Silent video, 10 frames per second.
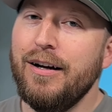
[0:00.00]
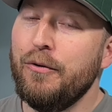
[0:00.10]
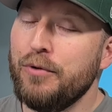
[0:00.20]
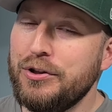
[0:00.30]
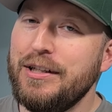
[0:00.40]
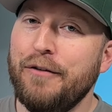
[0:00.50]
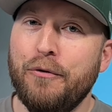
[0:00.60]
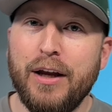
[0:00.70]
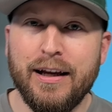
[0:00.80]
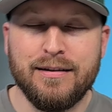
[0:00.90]
We'll see if
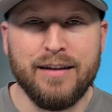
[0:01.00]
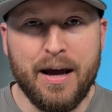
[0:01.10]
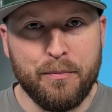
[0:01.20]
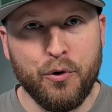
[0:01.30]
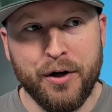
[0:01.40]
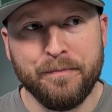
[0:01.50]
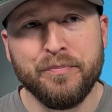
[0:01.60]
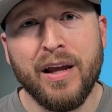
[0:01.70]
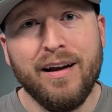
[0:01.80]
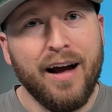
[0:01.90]
we get to that point.
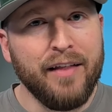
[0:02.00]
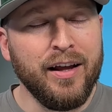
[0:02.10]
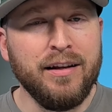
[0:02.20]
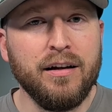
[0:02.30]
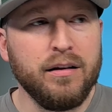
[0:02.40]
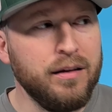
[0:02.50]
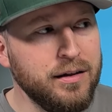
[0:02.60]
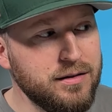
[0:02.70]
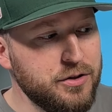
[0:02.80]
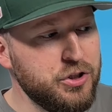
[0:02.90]
And then the other thing
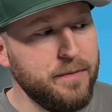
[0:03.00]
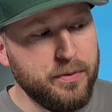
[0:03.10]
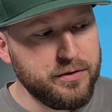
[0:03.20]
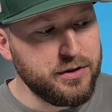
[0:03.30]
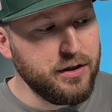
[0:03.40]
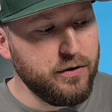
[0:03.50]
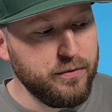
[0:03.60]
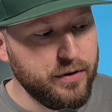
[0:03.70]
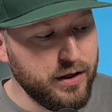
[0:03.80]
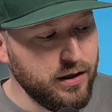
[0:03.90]
is the shippers.
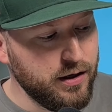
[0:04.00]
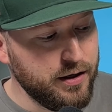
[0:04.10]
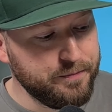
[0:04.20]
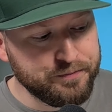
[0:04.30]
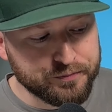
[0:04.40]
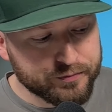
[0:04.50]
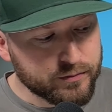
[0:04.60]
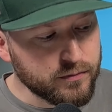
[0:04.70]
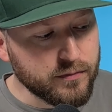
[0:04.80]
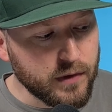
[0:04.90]
The
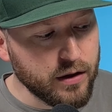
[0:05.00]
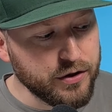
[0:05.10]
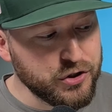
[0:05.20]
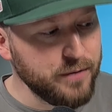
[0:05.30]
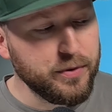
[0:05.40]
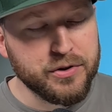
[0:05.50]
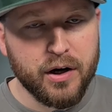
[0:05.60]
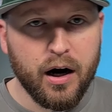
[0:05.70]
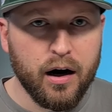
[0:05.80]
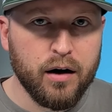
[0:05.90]
shippers
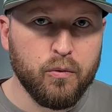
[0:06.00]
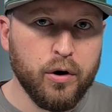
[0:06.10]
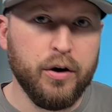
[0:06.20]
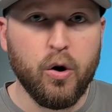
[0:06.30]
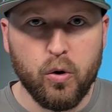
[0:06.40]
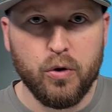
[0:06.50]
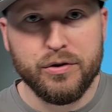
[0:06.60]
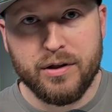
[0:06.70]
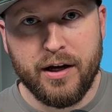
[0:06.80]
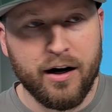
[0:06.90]
are what
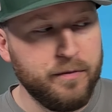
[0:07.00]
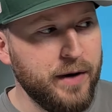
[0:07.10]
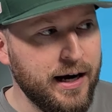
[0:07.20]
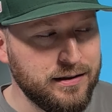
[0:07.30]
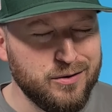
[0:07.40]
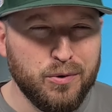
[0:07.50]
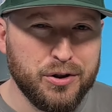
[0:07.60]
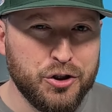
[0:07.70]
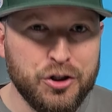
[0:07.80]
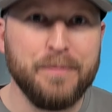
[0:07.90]
holds the art boxes,
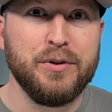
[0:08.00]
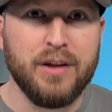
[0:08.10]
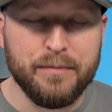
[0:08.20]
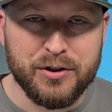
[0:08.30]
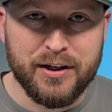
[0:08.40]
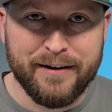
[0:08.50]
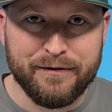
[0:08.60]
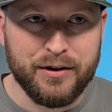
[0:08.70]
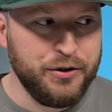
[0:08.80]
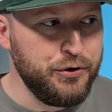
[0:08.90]
what ships them
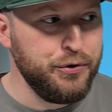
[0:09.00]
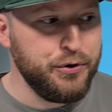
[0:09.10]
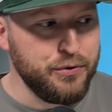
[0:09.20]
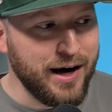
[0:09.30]
safely to you.